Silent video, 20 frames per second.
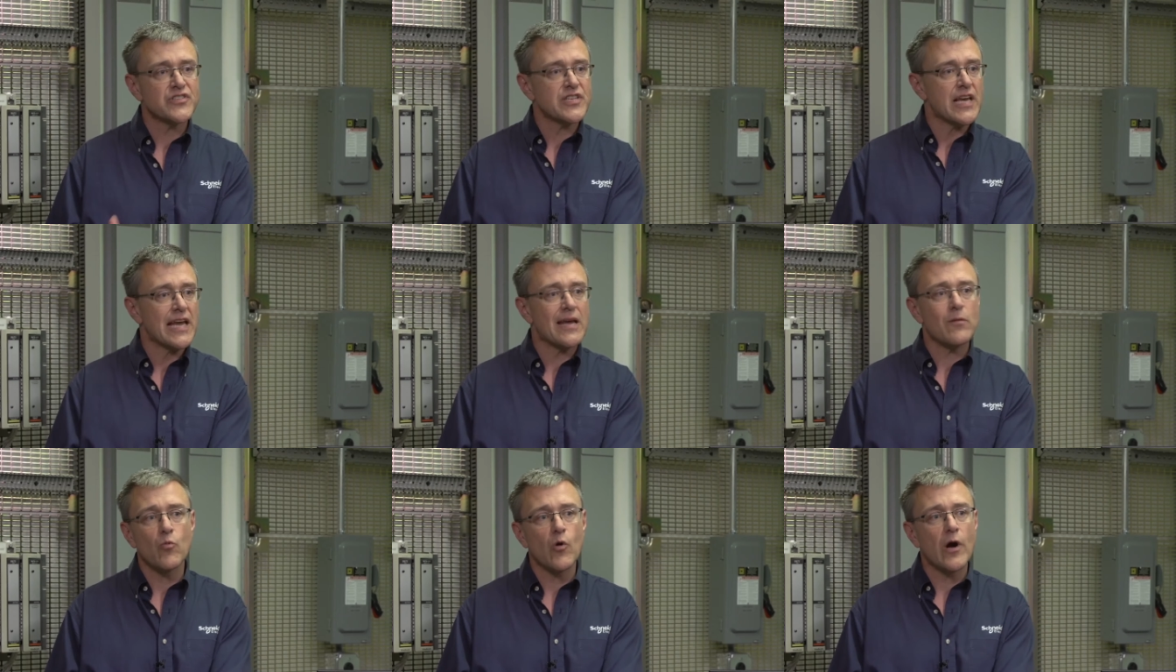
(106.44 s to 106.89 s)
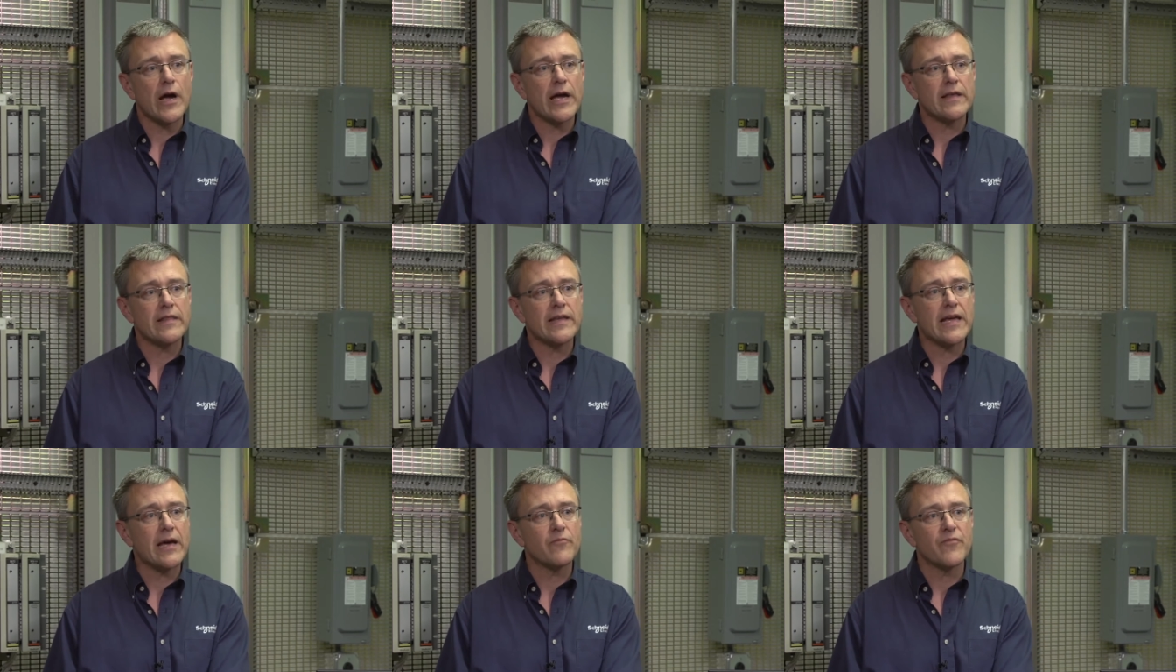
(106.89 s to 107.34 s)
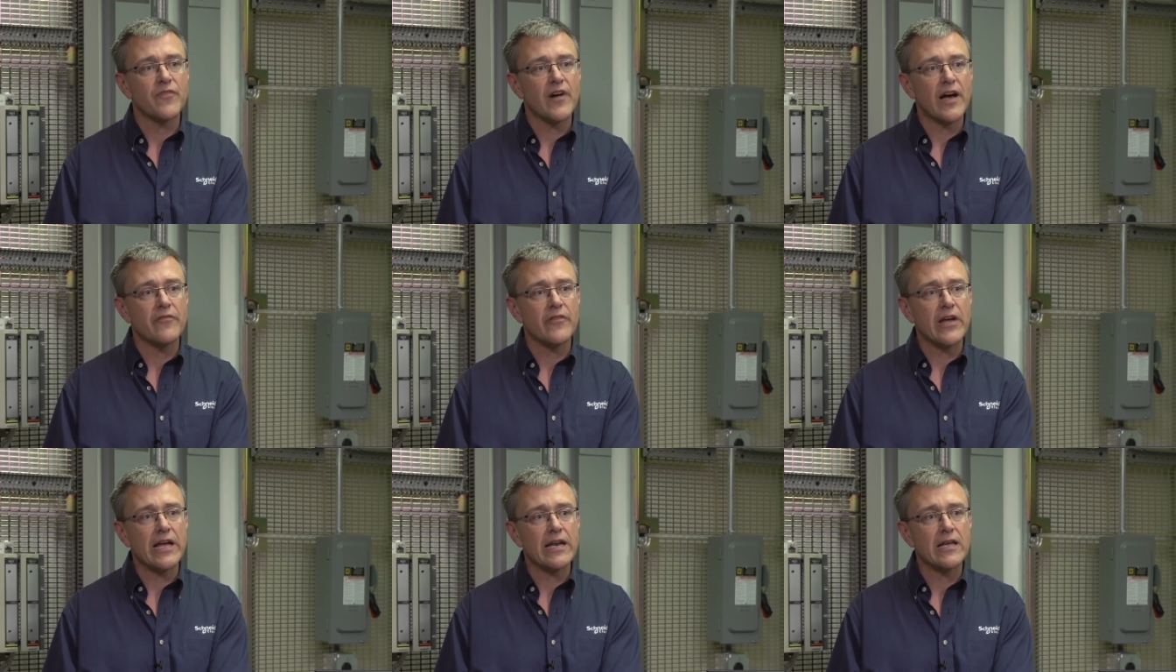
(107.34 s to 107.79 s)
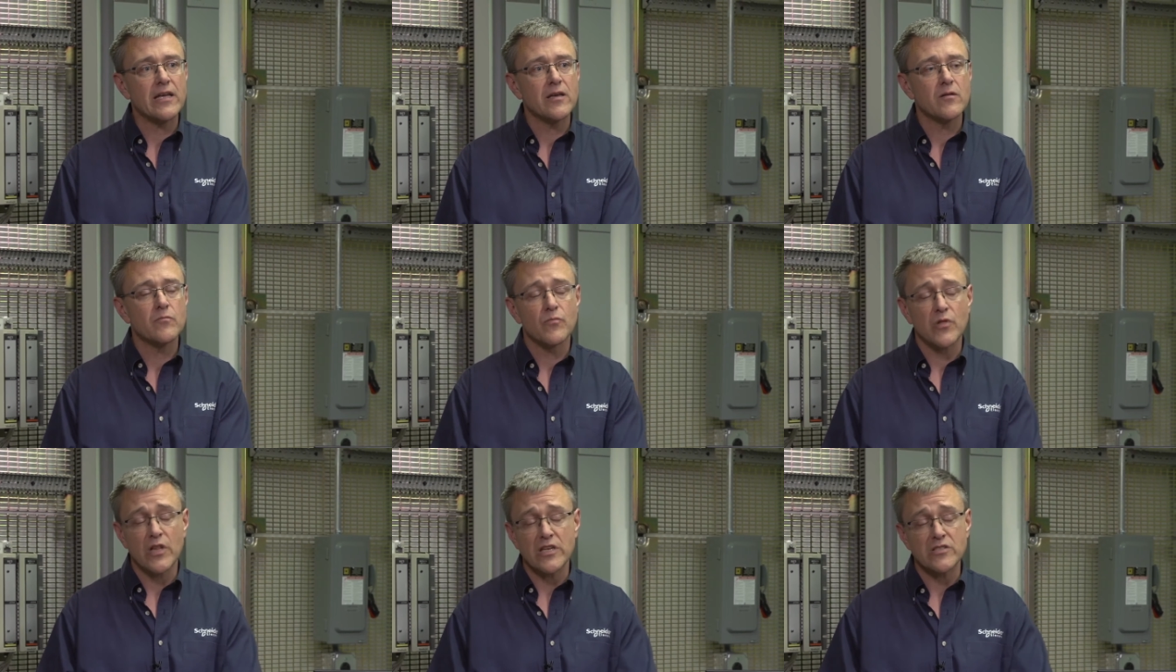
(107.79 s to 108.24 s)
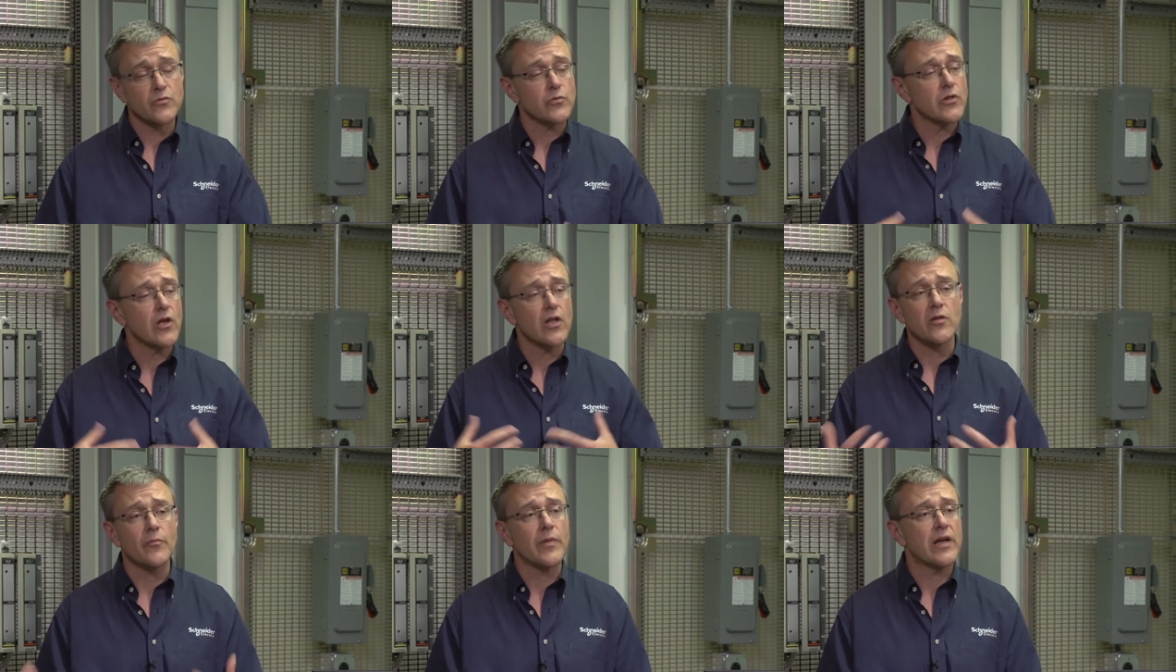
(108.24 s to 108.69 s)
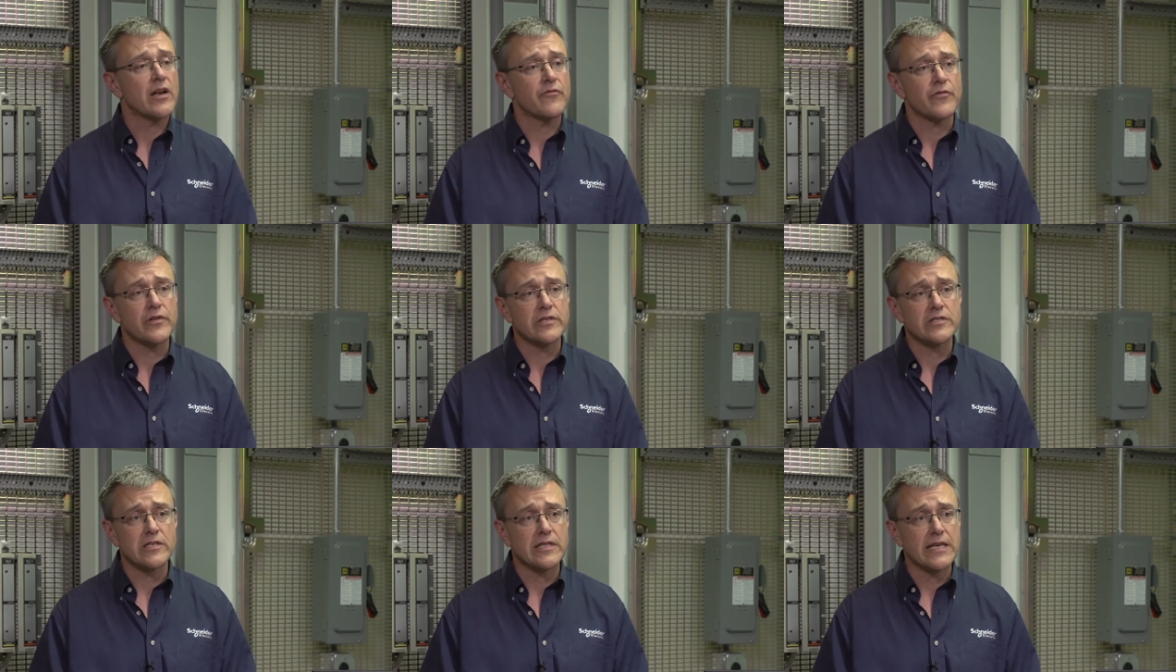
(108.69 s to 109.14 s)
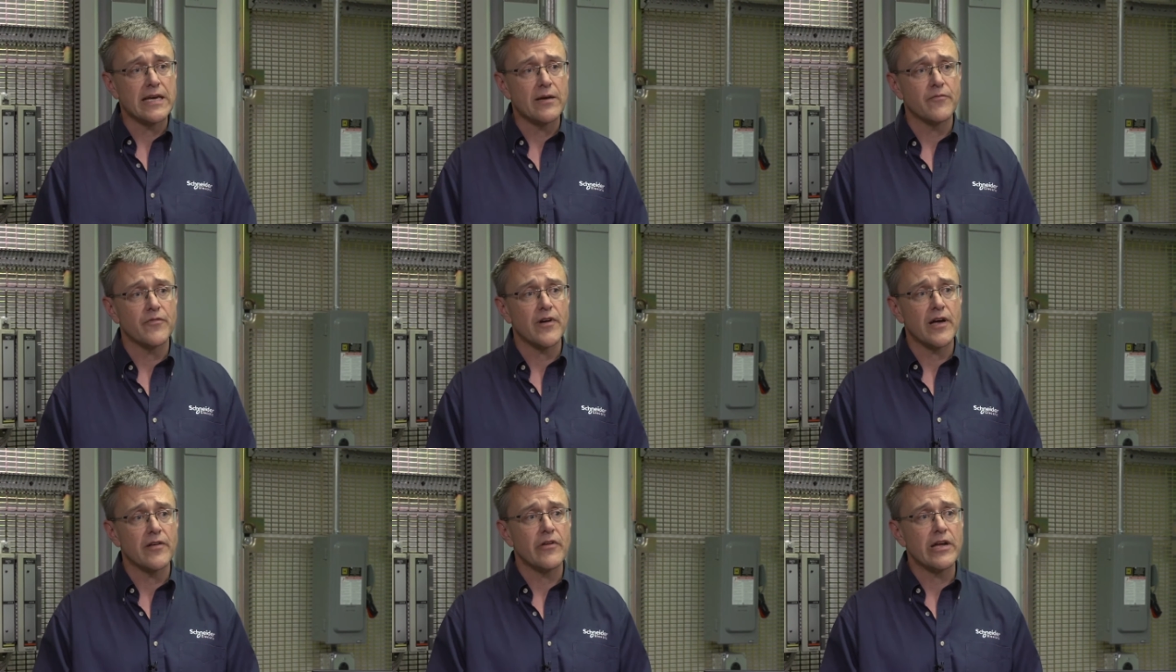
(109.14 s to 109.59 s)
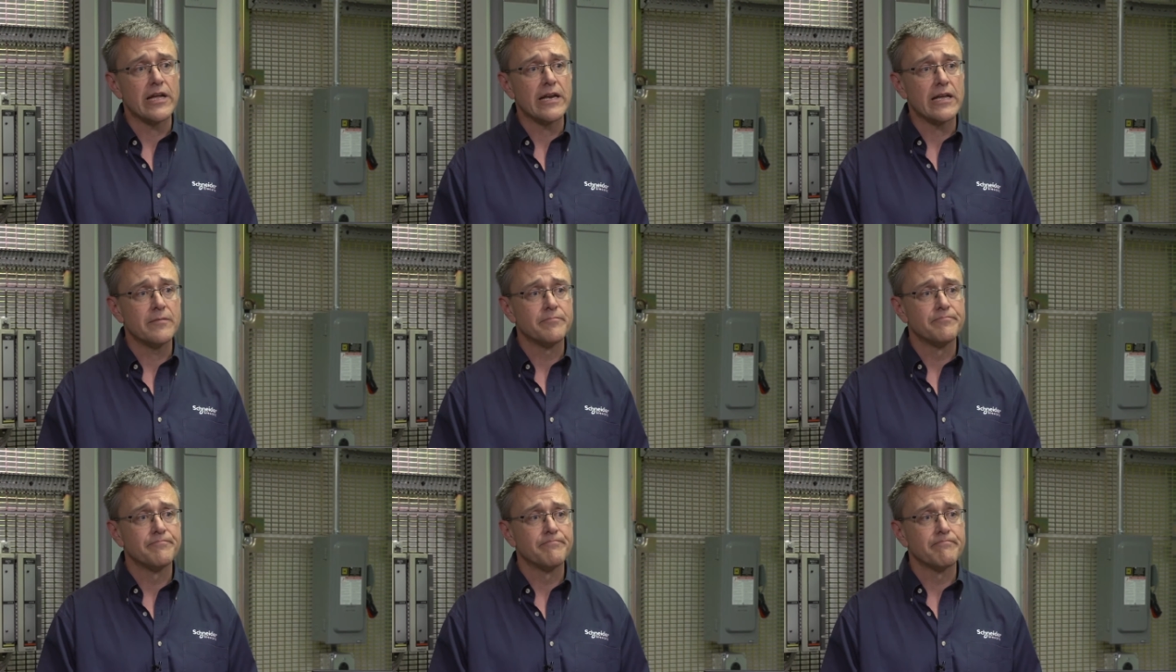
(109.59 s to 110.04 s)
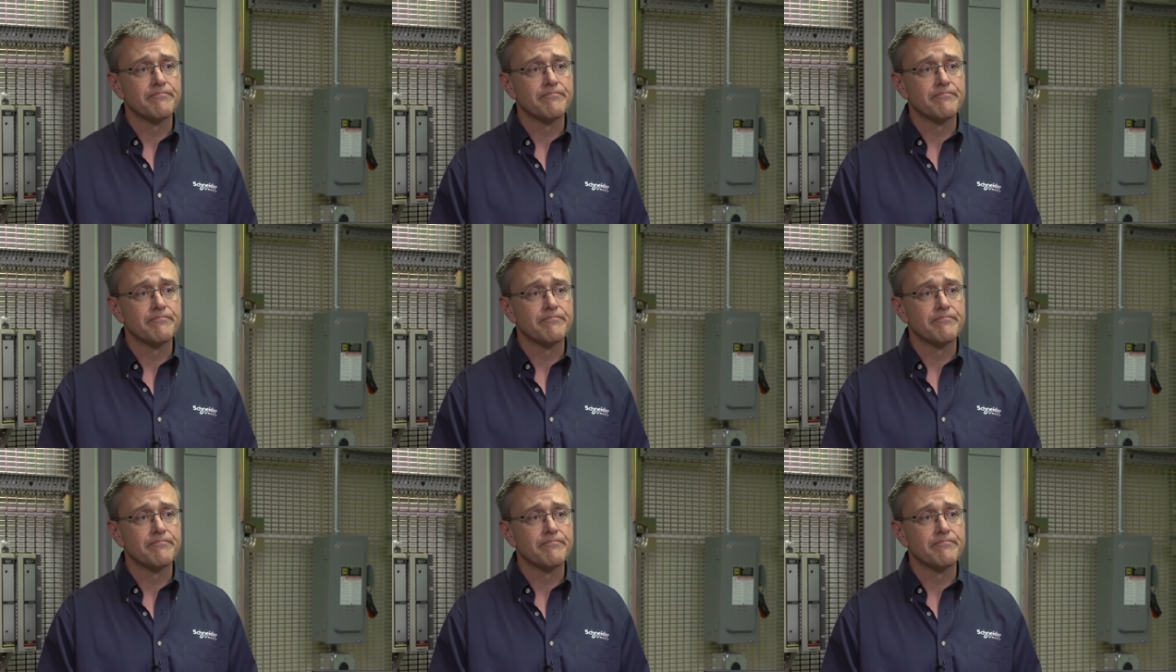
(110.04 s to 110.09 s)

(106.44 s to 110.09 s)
the same way in the M580, plus with all the benefits of the M580.